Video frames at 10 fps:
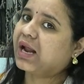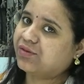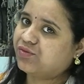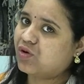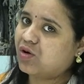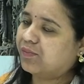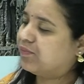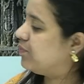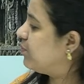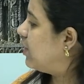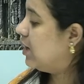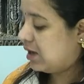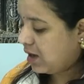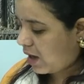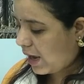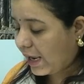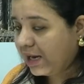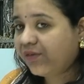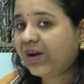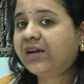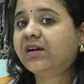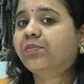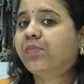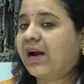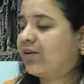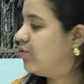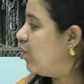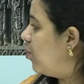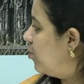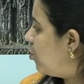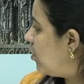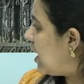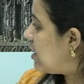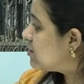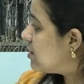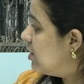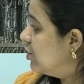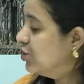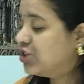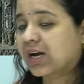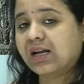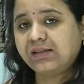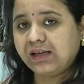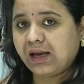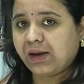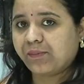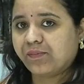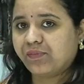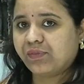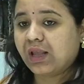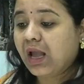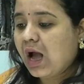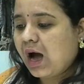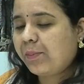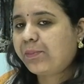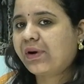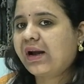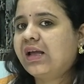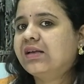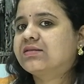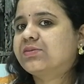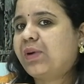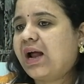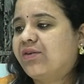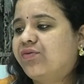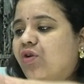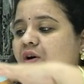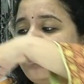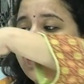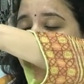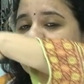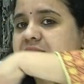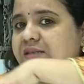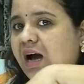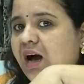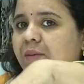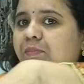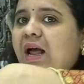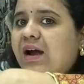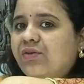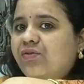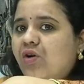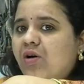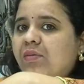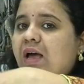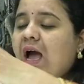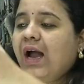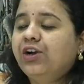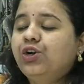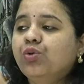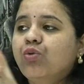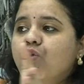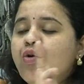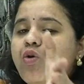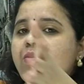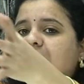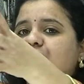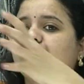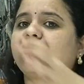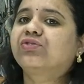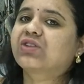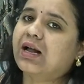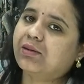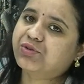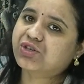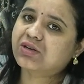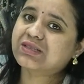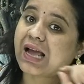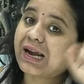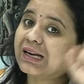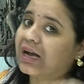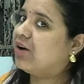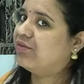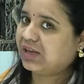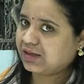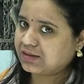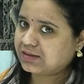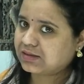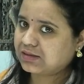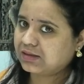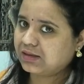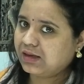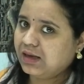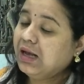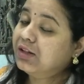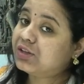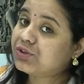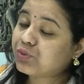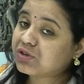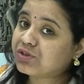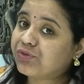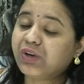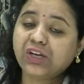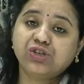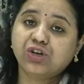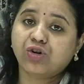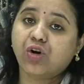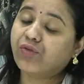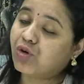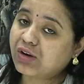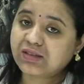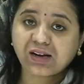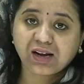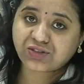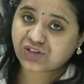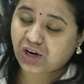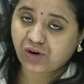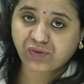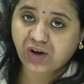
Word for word: platform, elevated platform known as Jagati, upraised platform, star platform, and too much of sculptures and carvings. This was the feature of Hoysala style of